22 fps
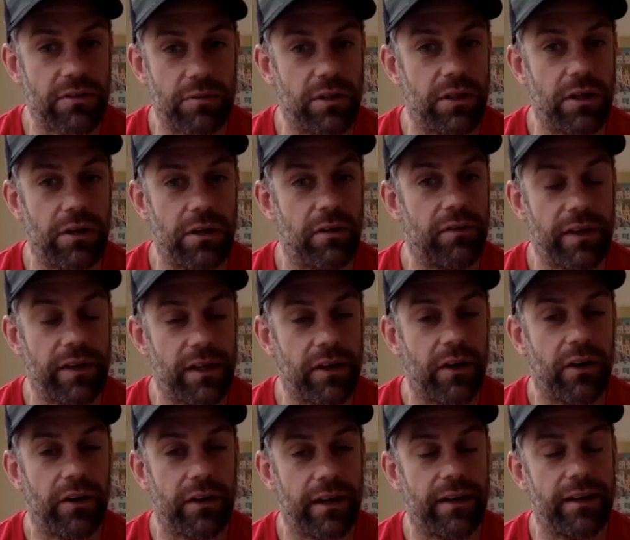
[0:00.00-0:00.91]
would do if he
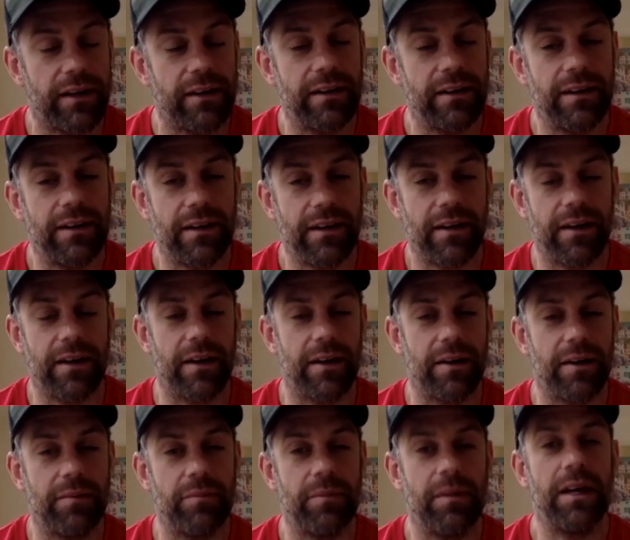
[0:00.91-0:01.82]
got it
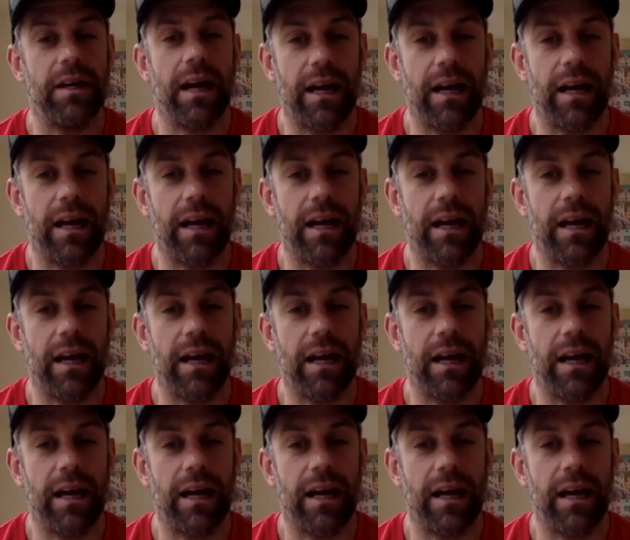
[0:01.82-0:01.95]
um,